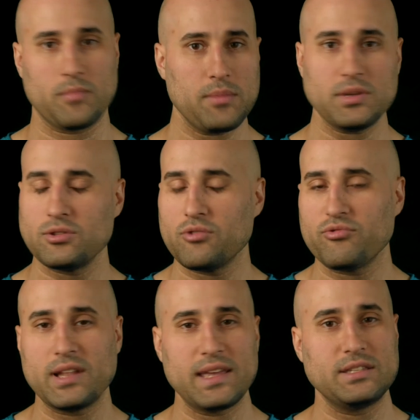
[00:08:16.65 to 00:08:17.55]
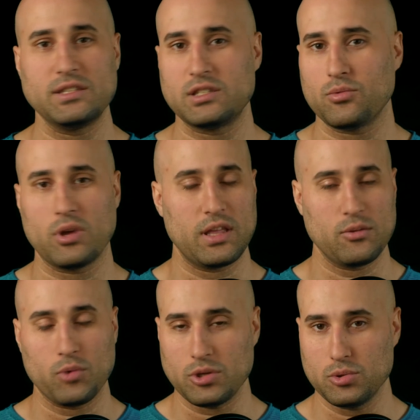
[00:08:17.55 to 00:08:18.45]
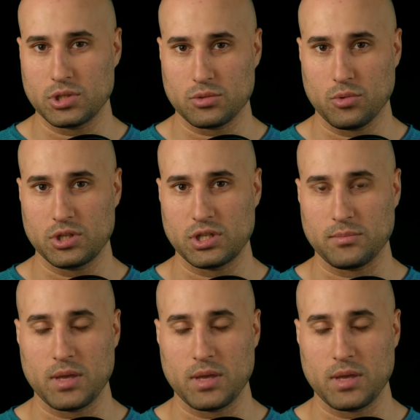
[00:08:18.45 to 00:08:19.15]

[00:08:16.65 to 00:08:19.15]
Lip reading: maybe it's not related to what you were just watching.